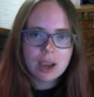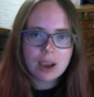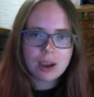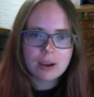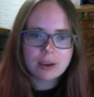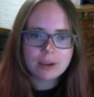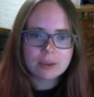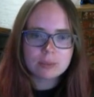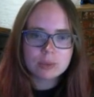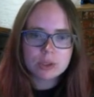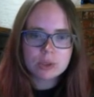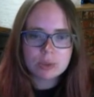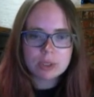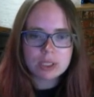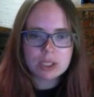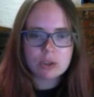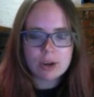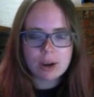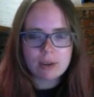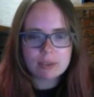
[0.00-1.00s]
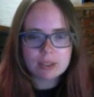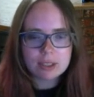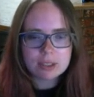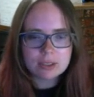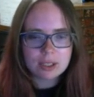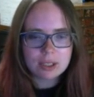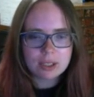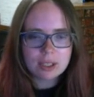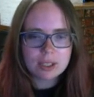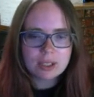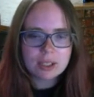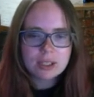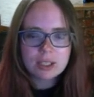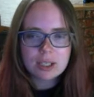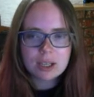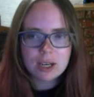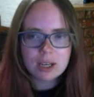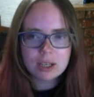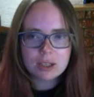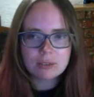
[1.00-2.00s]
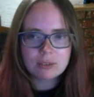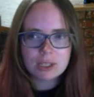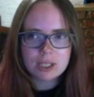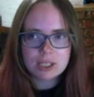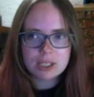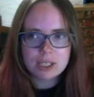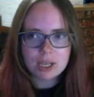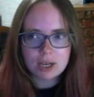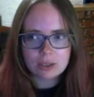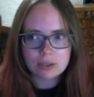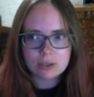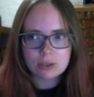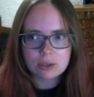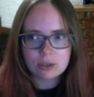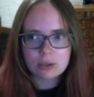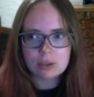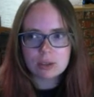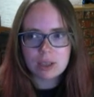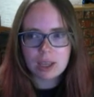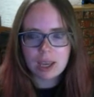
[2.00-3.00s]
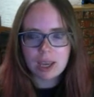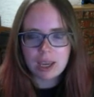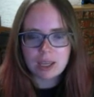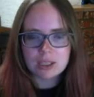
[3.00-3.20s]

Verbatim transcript: um, do any graphic design, anything kind of like technical